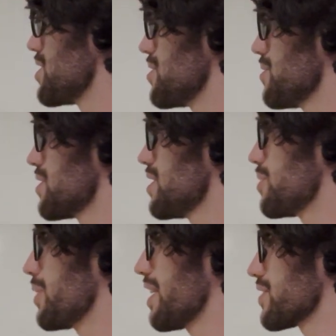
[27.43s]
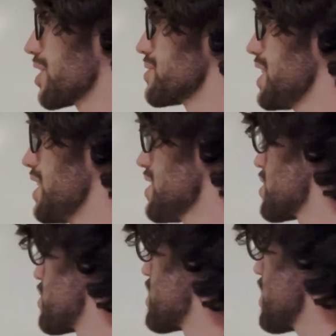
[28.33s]
to whatever goes in,
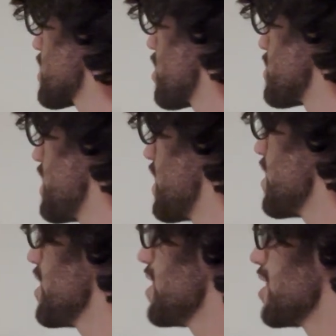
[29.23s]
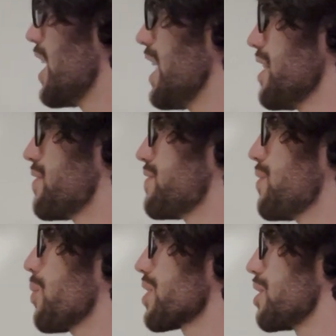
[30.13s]
so six goes in, and then
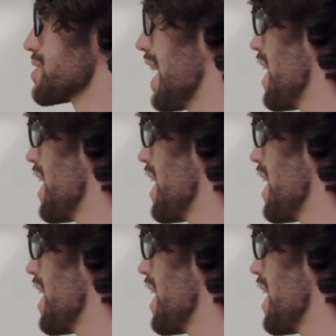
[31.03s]
4 goes